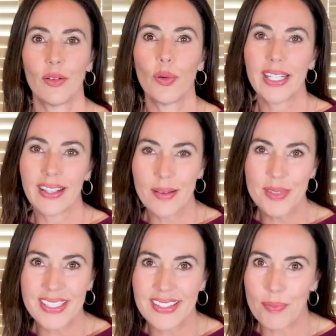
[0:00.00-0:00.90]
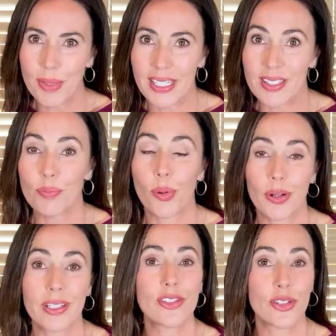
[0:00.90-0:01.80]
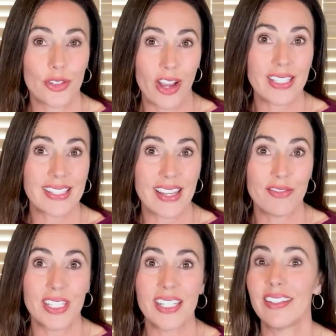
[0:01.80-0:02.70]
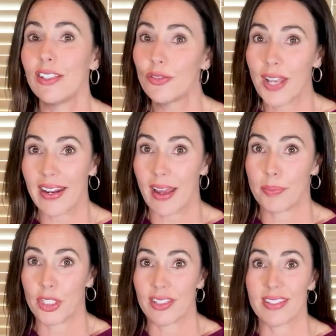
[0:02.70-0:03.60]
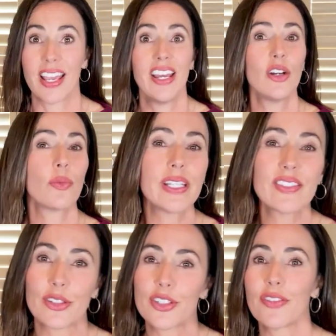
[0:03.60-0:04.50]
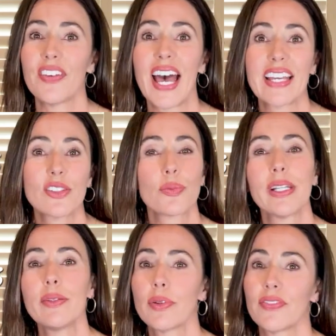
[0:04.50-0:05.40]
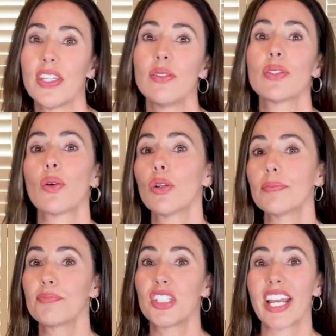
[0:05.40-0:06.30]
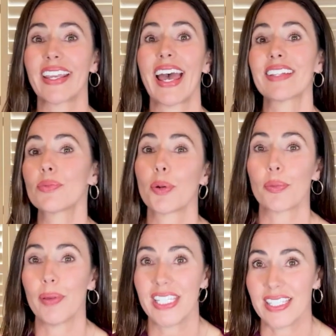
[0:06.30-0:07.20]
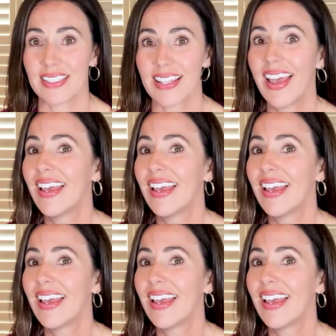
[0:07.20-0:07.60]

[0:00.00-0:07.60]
When it comes to something as important as your dog's safety, you've got options. Research the facts, read reviews, or check expert opinions.